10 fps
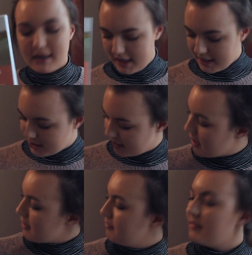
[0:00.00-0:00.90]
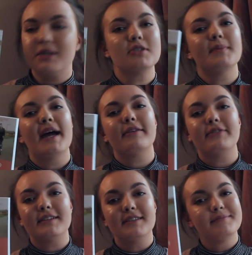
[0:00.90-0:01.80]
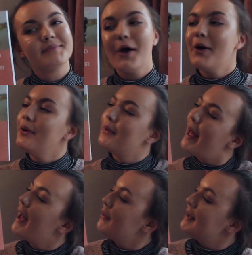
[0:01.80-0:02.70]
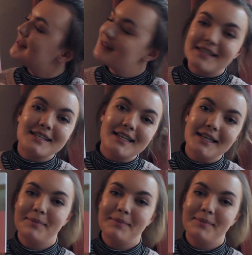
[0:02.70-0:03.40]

It actually kind of matches my outfit. Oh, how aesthetically